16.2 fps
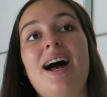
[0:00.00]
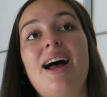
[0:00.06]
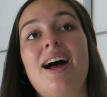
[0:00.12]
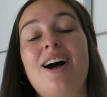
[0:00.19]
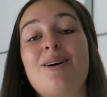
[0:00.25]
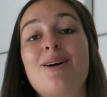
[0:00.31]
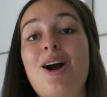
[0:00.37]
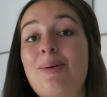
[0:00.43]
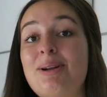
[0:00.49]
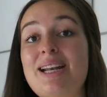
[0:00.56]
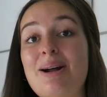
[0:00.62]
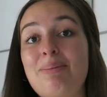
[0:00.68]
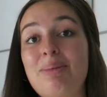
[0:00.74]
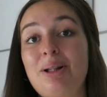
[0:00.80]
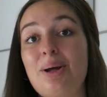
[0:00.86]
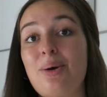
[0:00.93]
Comment
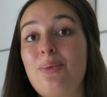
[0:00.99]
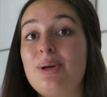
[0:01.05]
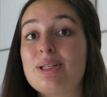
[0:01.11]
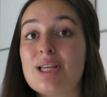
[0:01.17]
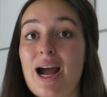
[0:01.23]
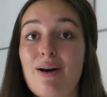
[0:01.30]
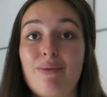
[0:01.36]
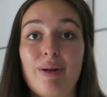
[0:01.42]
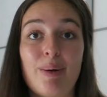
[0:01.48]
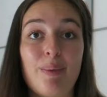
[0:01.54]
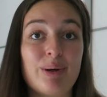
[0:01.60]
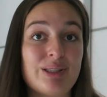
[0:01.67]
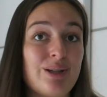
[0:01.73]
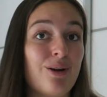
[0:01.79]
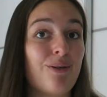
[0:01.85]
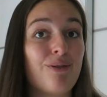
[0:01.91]
down below which outfit
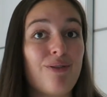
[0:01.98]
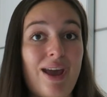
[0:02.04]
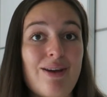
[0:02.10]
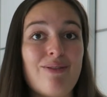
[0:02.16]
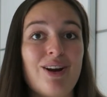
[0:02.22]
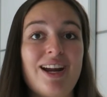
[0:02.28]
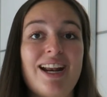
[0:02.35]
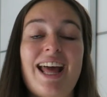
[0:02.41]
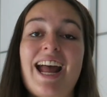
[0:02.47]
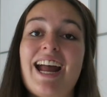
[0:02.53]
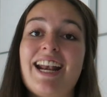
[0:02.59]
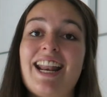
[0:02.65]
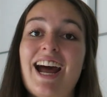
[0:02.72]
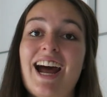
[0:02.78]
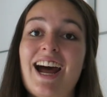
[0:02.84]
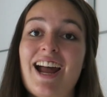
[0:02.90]
was your favorite,
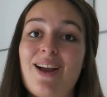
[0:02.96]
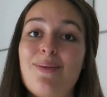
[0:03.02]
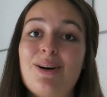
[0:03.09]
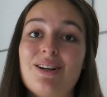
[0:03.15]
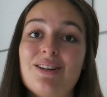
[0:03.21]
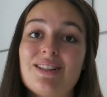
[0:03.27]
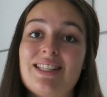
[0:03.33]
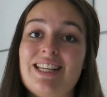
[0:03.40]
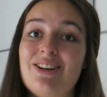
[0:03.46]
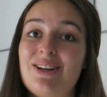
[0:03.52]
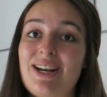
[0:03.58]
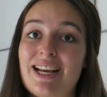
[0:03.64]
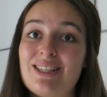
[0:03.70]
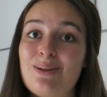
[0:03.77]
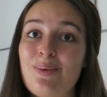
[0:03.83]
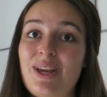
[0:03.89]
and I will see you
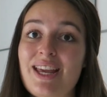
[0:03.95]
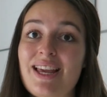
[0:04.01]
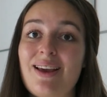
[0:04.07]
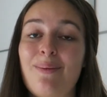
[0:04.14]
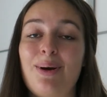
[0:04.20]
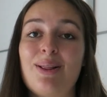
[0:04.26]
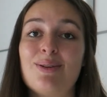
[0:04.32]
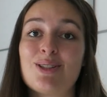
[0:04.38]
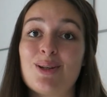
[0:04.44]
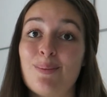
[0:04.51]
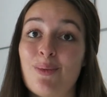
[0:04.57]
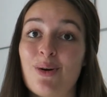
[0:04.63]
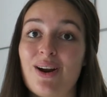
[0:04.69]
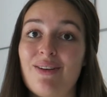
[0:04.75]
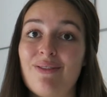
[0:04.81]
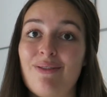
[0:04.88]
next week with some
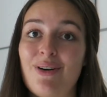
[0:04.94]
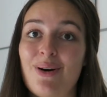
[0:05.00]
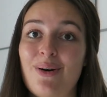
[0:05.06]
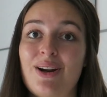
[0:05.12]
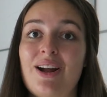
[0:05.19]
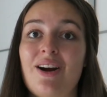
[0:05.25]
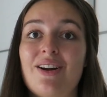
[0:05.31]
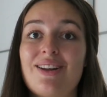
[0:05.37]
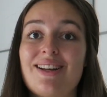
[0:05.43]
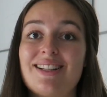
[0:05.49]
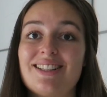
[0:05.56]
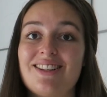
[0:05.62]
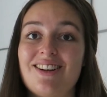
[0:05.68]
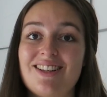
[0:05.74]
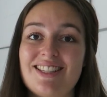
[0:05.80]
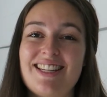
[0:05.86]
more info on how you can
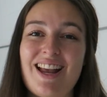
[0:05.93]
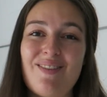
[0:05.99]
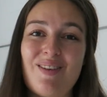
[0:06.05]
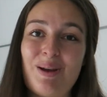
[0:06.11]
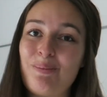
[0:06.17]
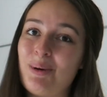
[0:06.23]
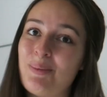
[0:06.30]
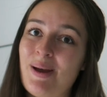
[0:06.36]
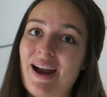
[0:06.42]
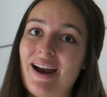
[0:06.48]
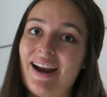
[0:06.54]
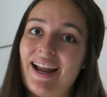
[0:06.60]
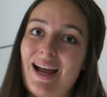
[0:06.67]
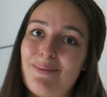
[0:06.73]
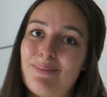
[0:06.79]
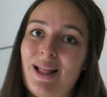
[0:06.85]
start saving,
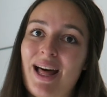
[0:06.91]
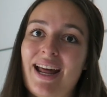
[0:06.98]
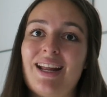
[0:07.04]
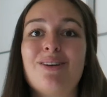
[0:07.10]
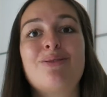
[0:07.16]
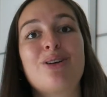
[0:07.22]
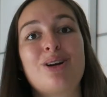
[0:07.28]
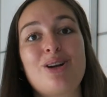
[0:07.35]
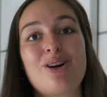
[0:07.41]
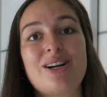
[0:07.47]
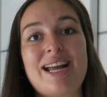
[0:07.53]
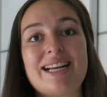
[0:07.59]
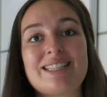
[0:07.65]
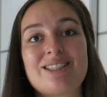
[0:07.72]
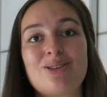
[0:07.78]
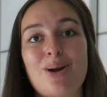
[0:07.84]
preparing, and planning for your
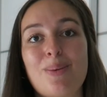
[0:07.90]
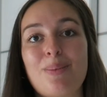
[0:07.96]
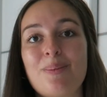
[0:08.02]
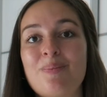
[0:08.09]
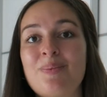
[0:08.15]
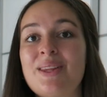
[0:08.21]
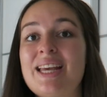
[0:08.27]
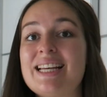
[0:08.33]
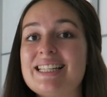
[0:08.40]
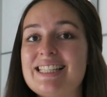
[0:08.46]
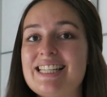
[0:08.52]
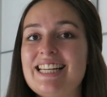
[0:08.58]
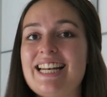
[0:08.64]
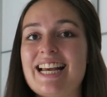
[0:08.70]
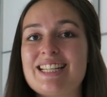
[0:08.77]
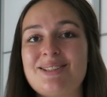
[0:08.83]
next trip.
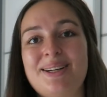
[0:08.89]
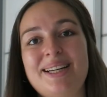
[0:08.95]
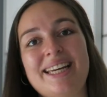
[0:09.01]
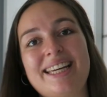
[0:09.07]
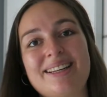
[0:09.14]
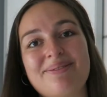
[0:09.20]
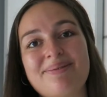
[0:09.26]
See you next week.